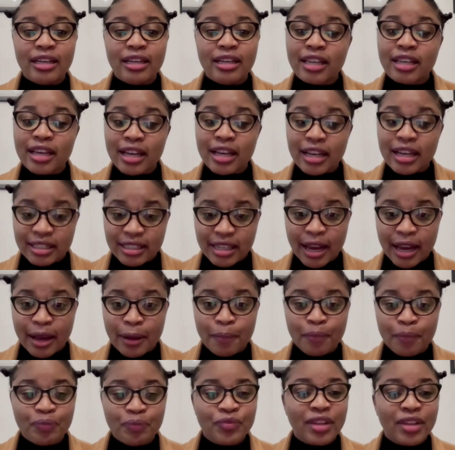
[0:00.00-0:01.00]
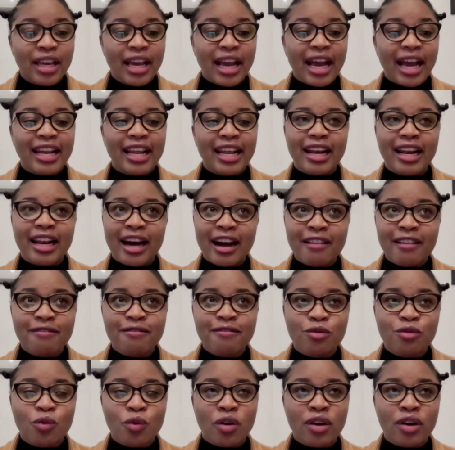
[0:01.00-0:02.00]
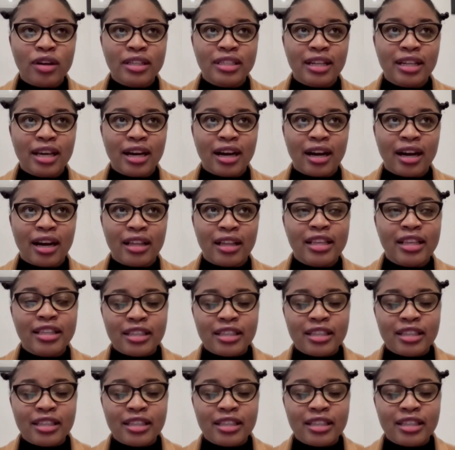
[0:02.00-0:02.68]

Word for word: take time. And I love what the